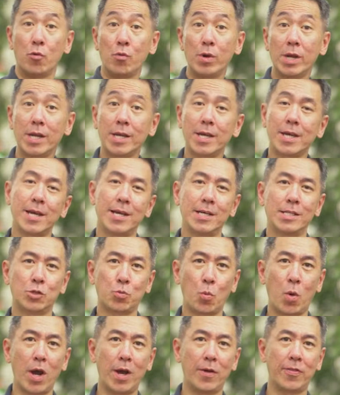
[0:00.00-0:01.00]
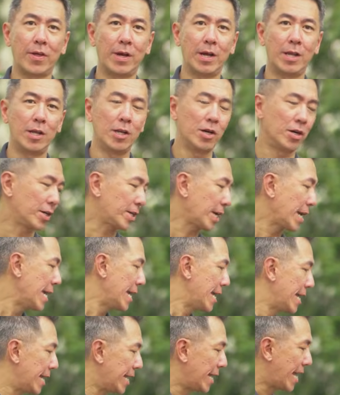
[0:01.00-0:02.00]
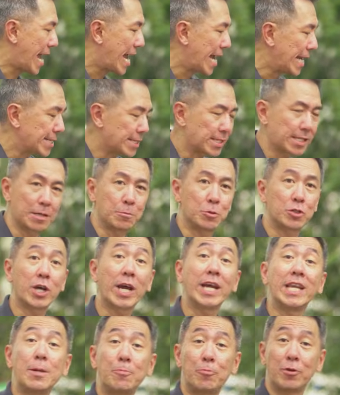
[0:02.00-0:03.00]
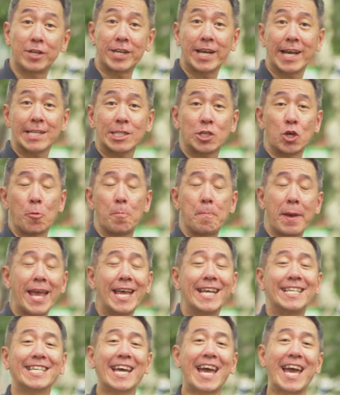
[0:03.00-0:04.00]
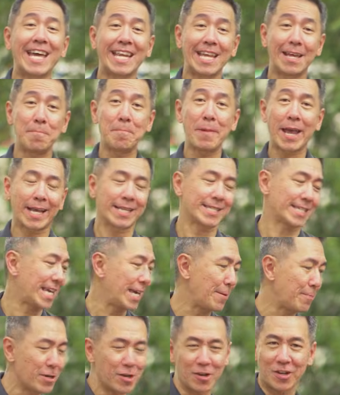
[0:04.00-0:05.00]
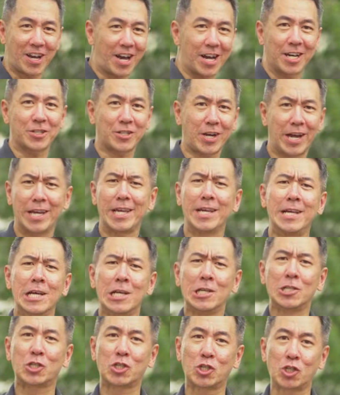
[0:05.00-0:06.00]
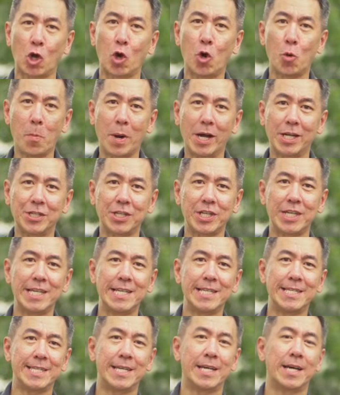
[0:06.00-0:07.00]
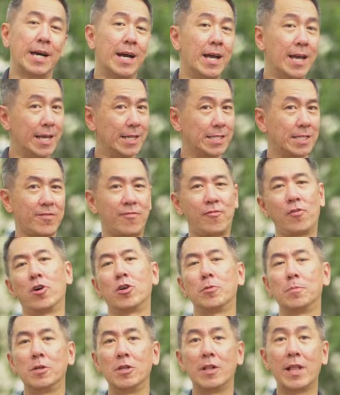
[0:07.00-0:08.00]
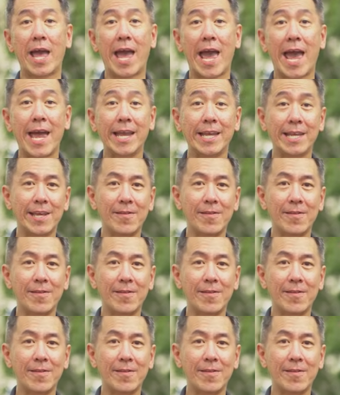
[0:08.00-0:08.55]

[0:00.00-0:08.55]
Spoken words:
really is worth a look. It adds some shine, it protects your paint, and it makes keeping your car shiny so much easier. It's affordable and